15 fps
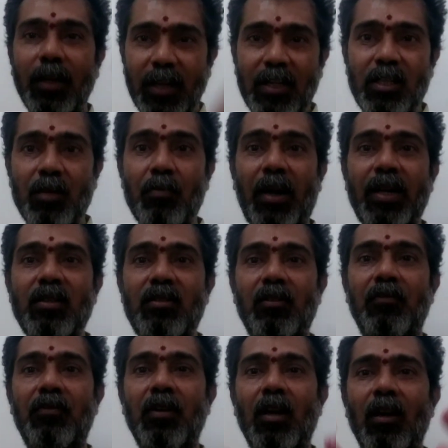in the minds
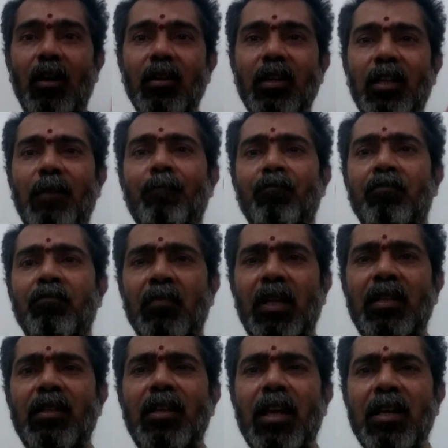of, in
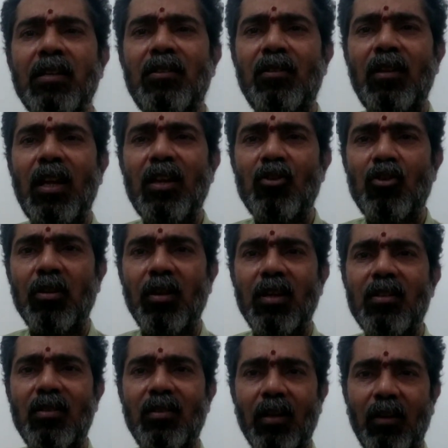the young stage
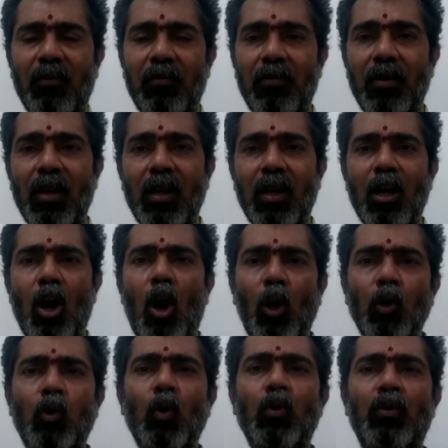itself.
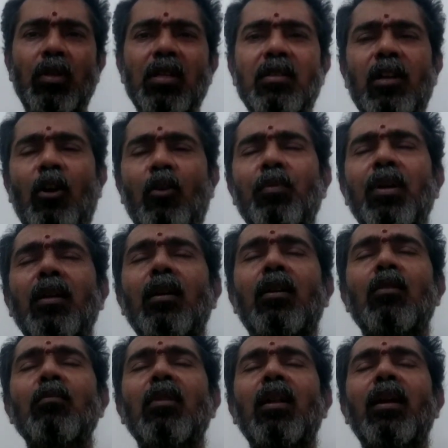All those things have been
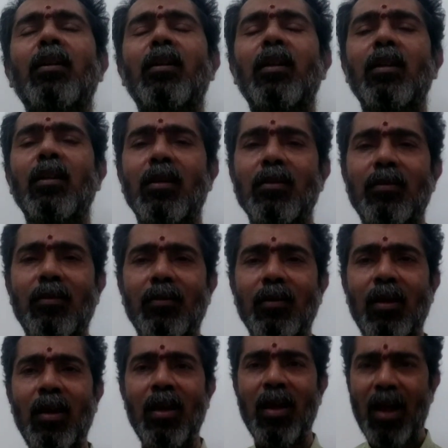accumulated in us.
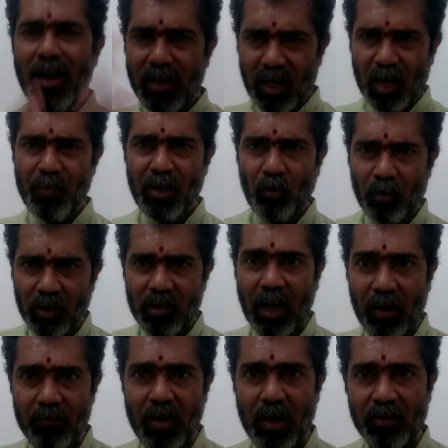And coming to the
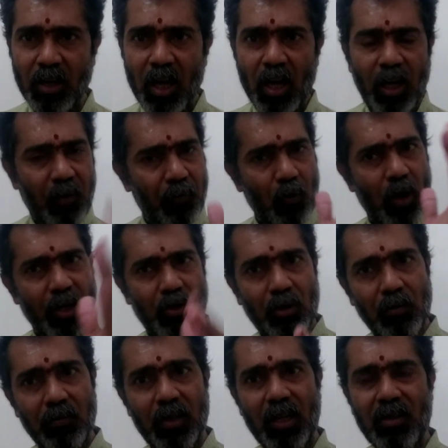dharmas, if you
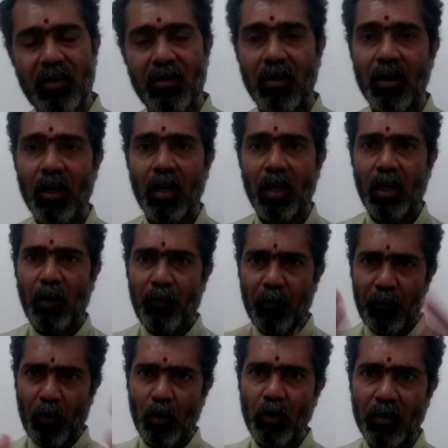achieve this, if you
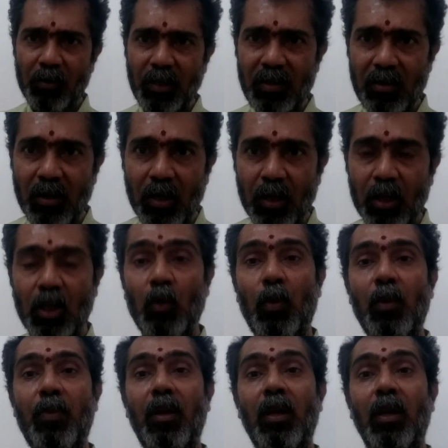follow this, you
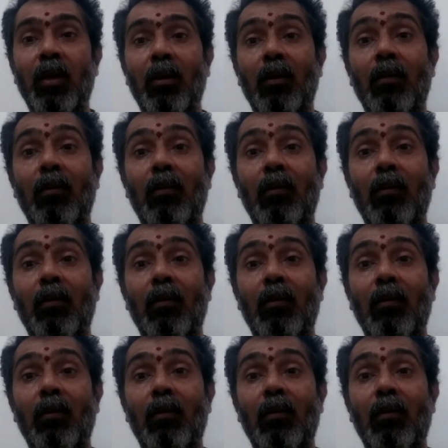will be